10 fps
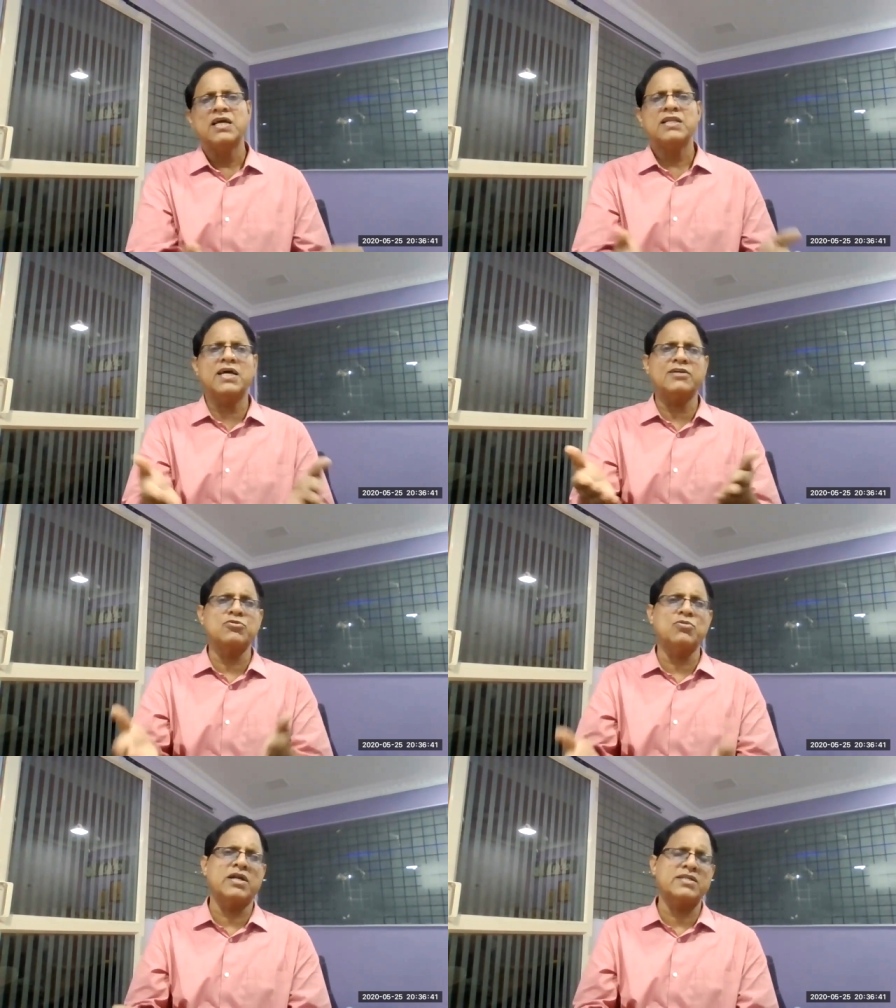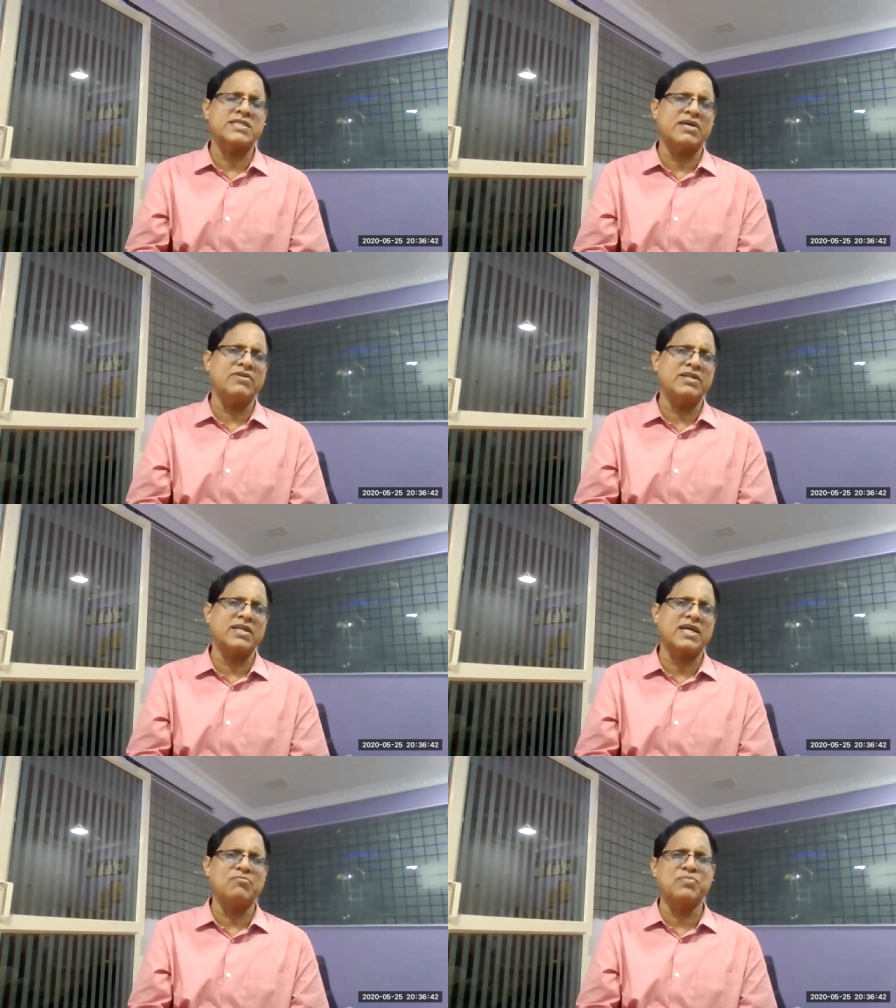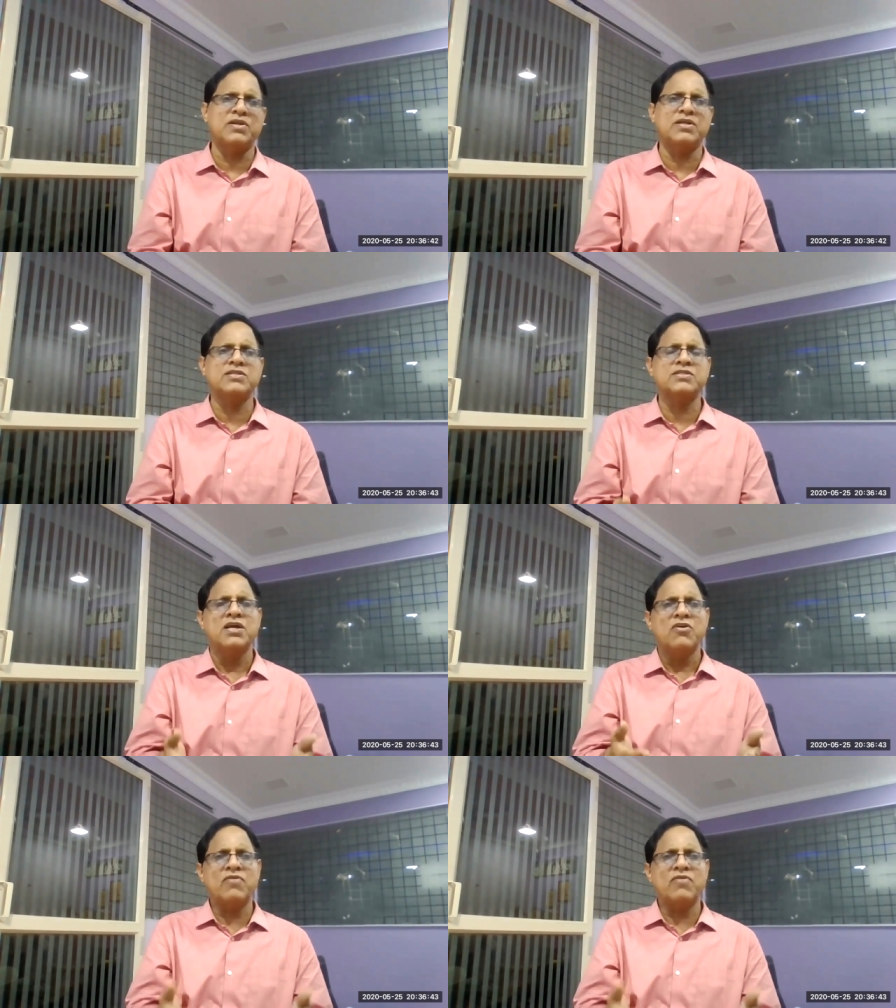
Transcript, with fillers: that 217 companies